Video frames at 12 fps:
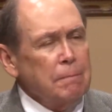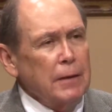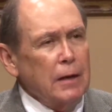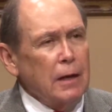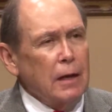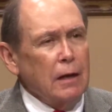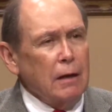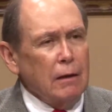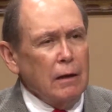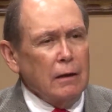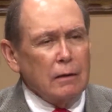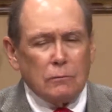
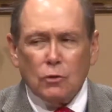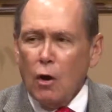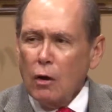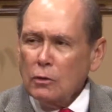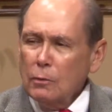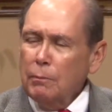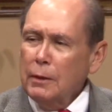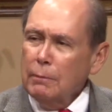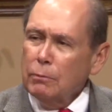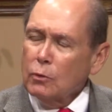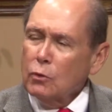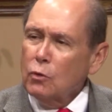talk to
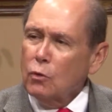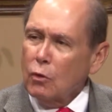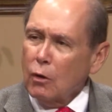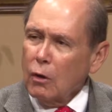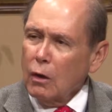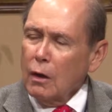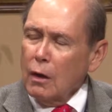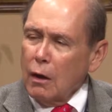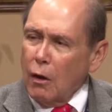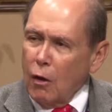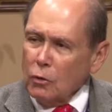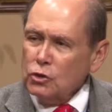people who are
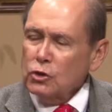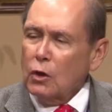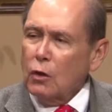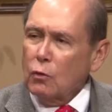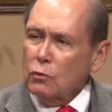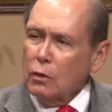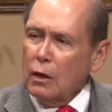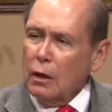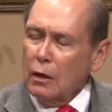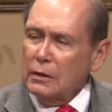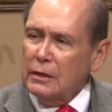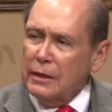
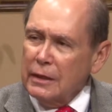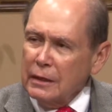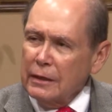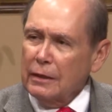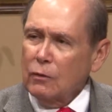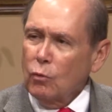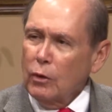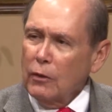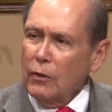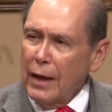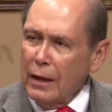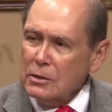also dealing with
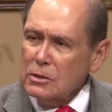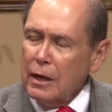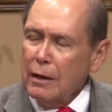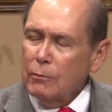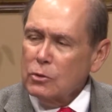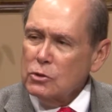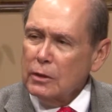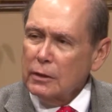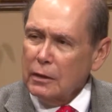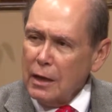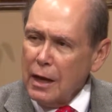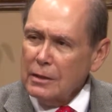Alzheimer's and the
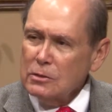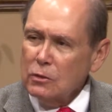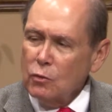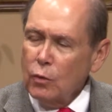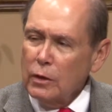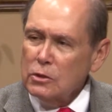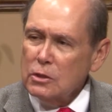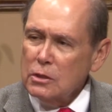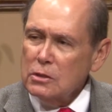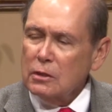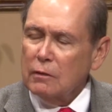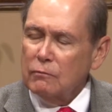
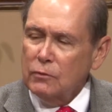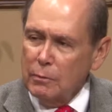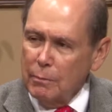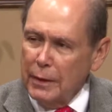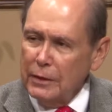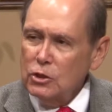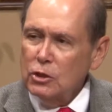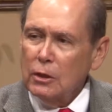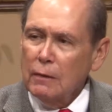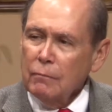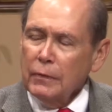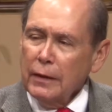consequences of dementia
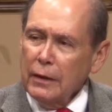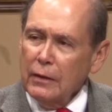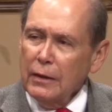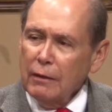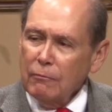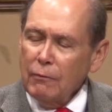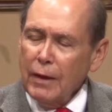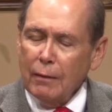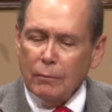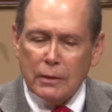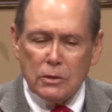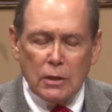in their
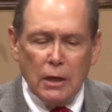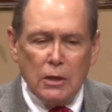families.